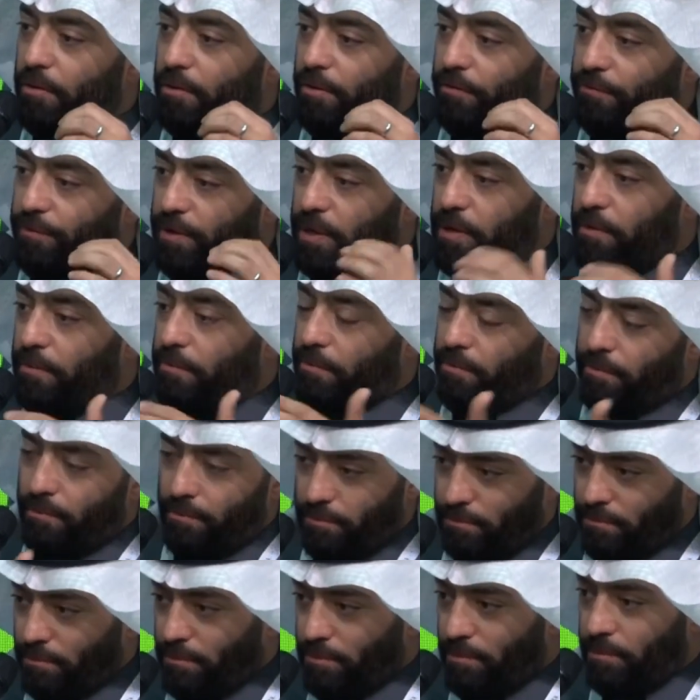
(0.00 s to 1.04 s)
all of
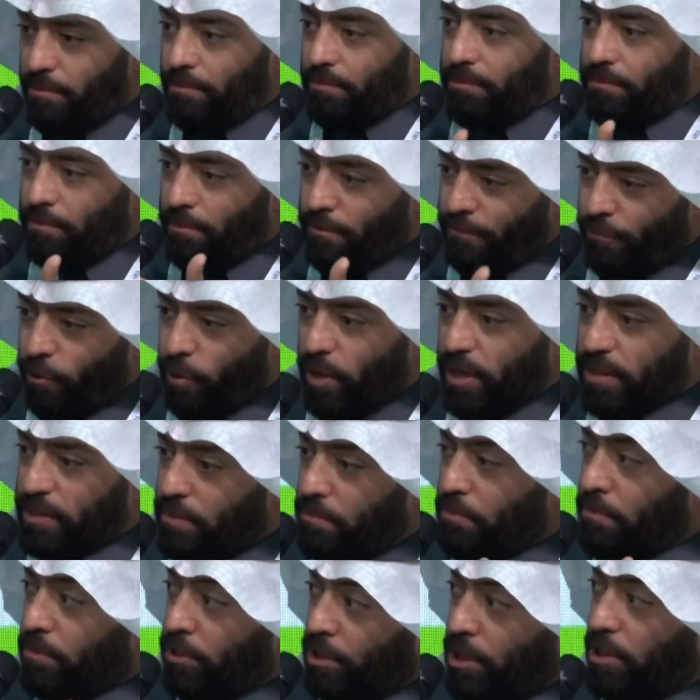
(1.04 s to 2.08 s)
these,
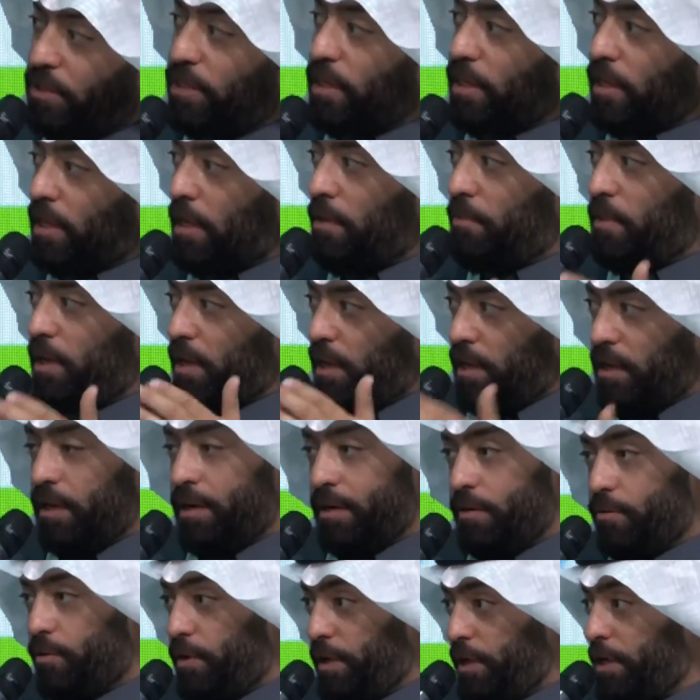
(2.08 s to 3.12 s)
there are
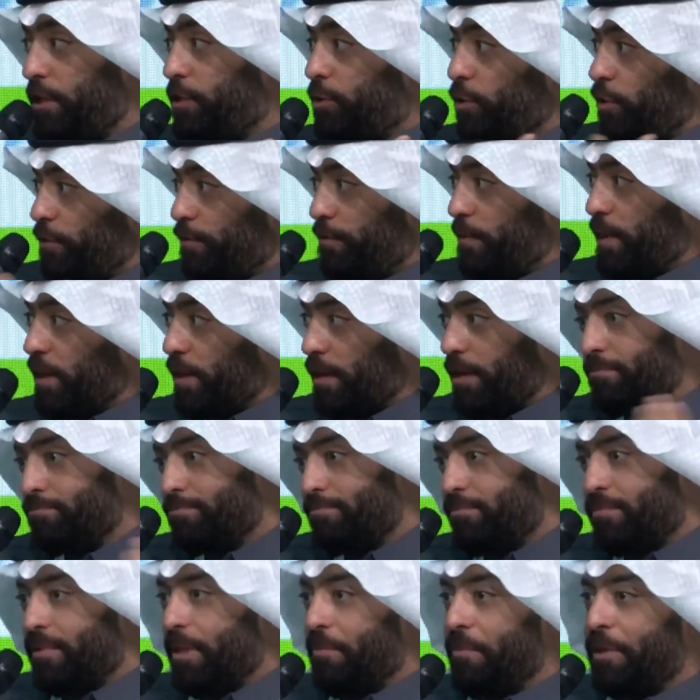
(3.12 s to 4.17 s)
high chances,
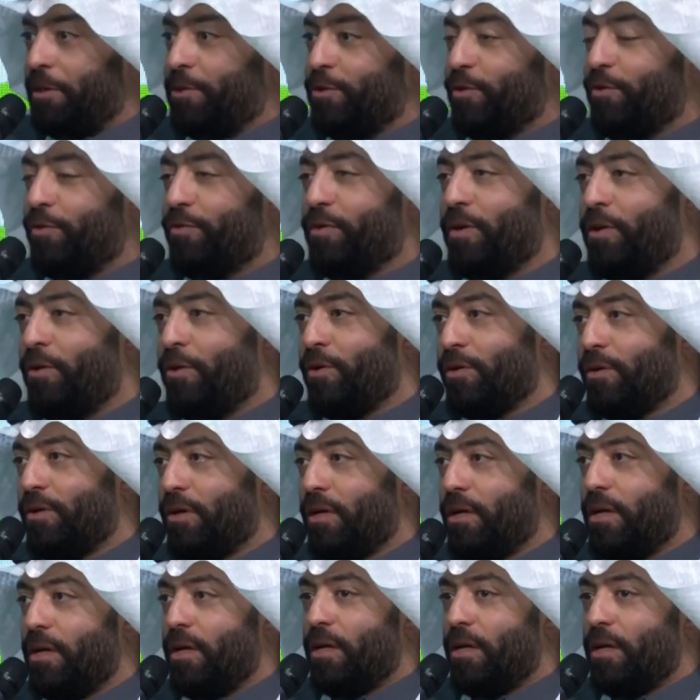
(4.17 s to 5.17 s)
and we can observe it